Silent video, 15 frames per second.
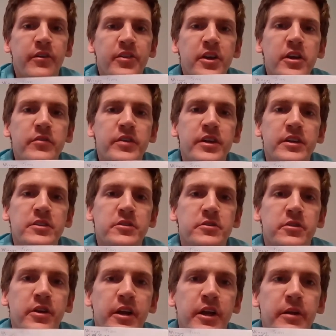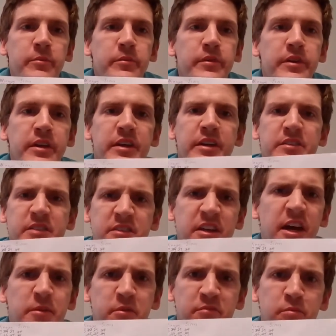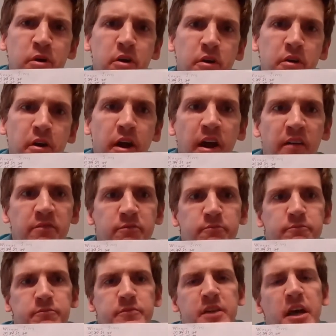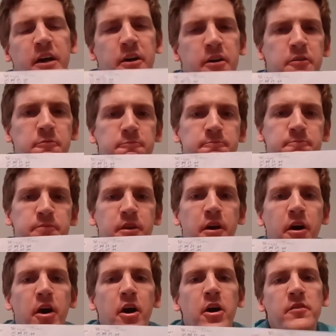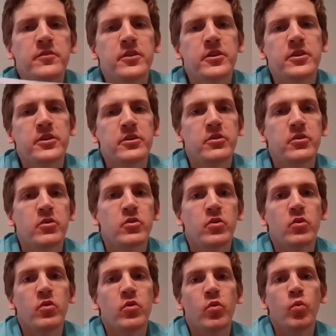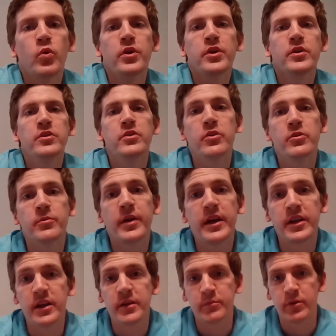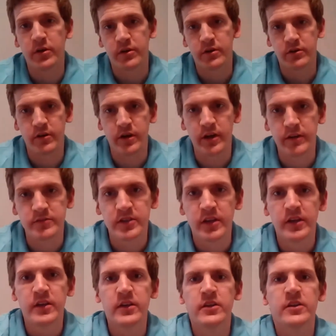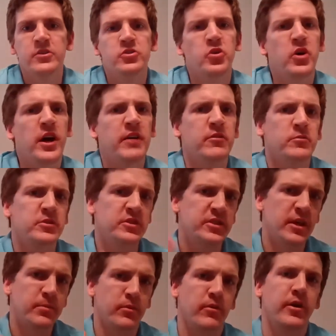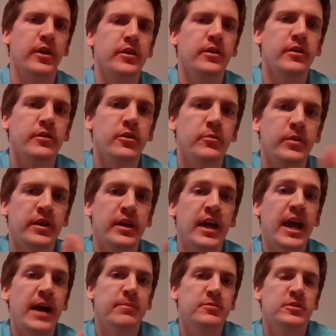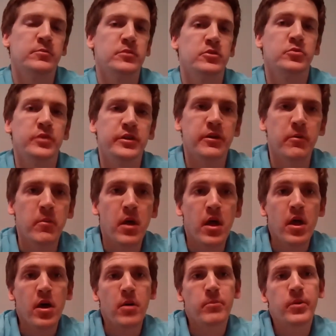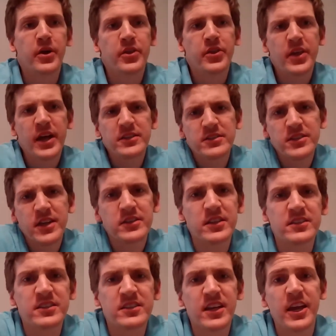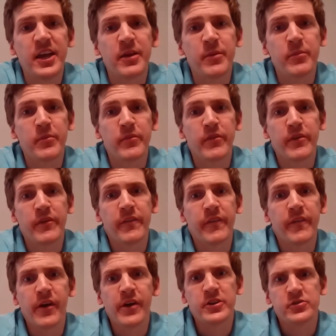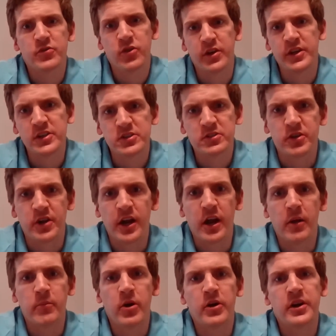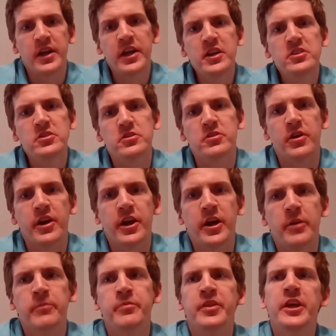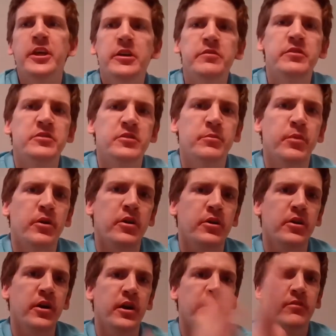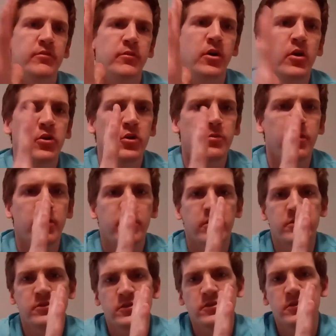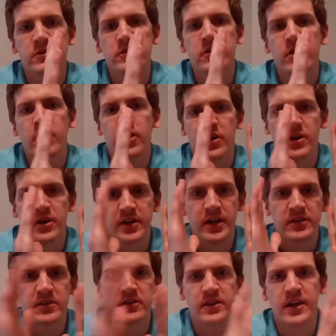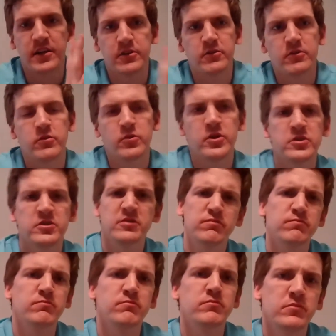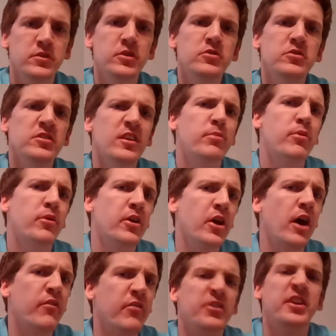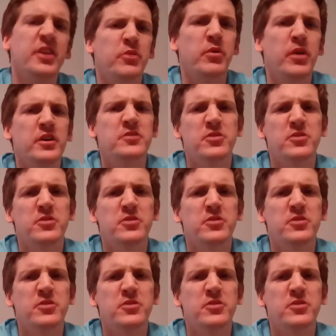Think of a histogram as a type of bar graph. Now, often when you're making bar graphs, you'll have them separated. There'll be gaps in between them. But that's not the same as for a histogram. On a histogram, think of it as a bar graph, but all the bars are connected together, which you see pretty often anyway.